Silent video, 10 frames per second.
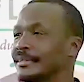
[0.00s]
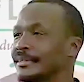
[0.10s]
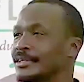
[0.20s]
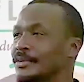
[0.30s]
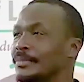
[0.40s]

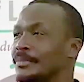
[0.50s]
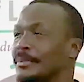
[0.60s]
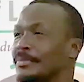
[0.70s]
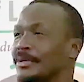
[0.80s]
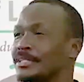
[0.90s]
That's what my
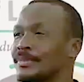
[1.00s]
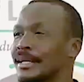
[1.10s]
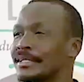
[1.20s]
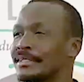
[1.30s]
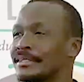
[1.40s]
people
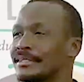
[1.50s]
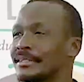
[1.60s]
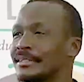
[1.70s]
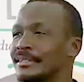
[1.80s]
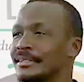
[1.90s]
respect.
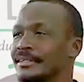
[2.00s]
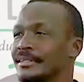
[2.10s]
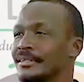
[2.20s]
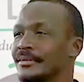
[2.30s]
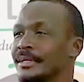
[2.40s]

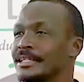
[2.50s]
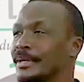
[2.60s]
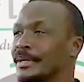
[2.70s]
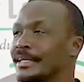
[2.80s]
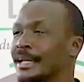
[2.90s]
We
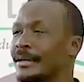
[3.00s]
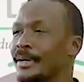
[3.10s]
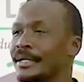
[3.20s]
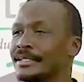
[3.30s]
respect the leopard,